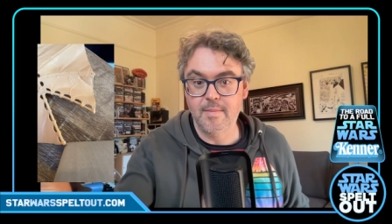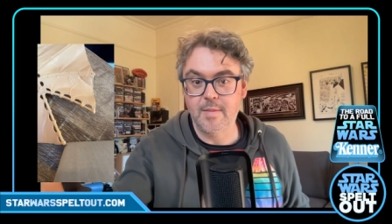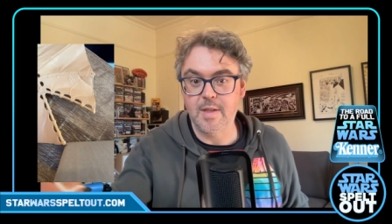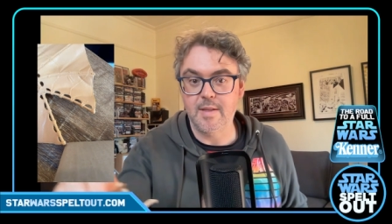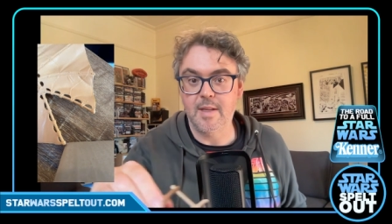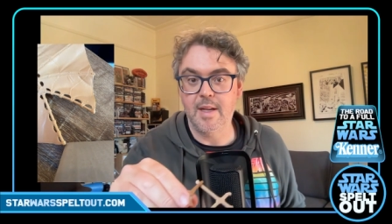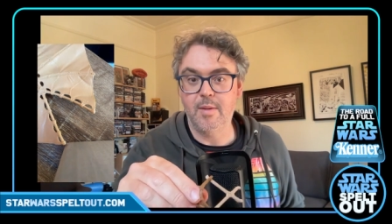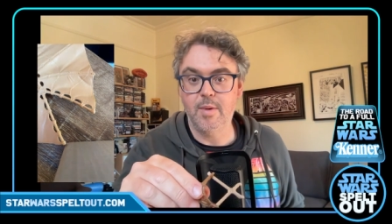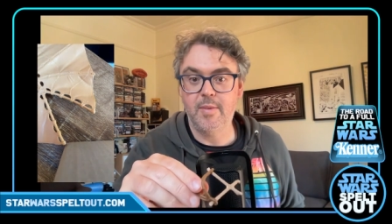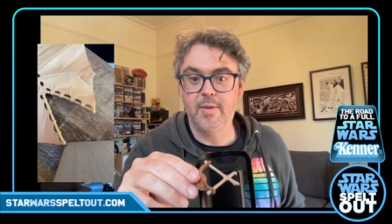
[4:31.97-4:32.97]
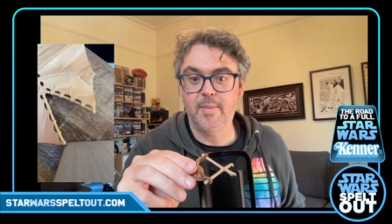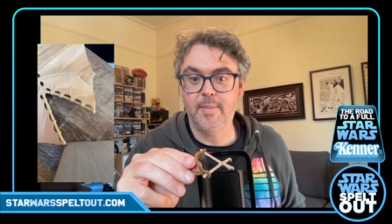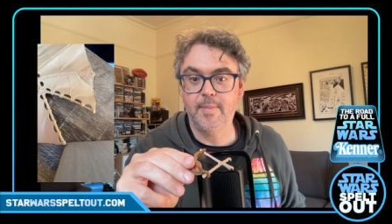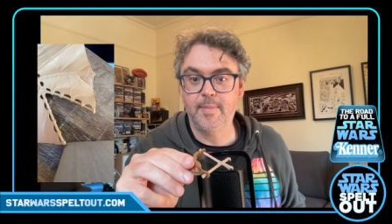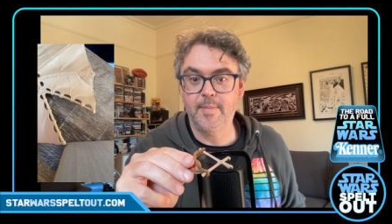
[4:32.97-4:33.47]
Just there, whoops.
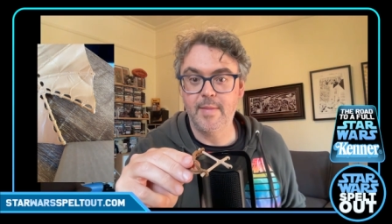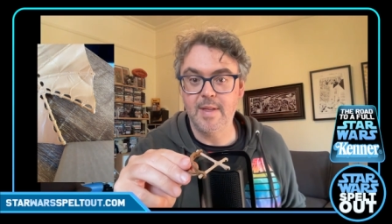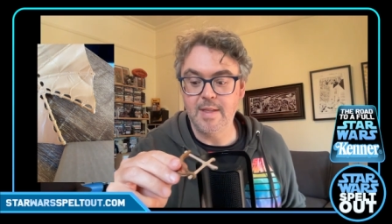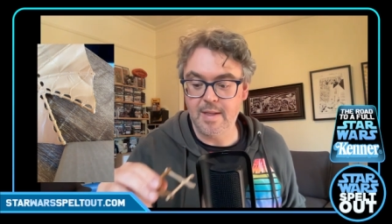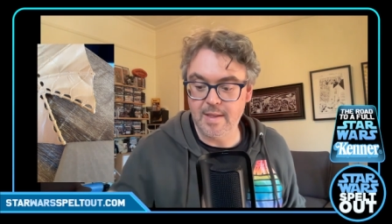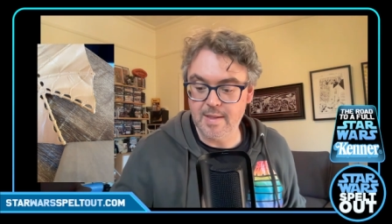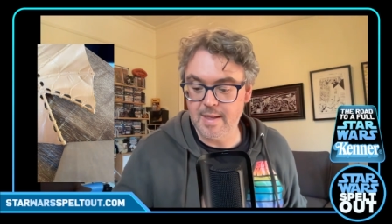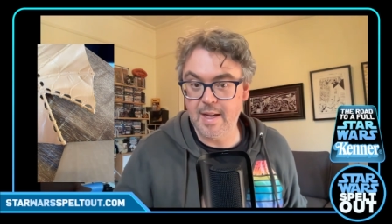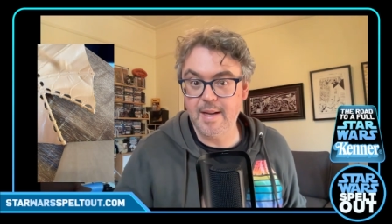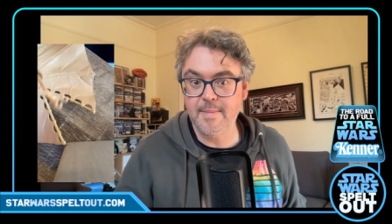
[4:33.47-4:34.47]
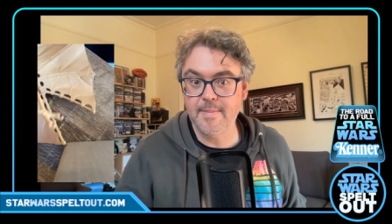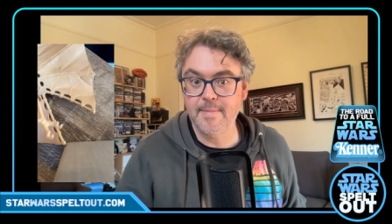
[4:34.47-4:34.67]
As you can see,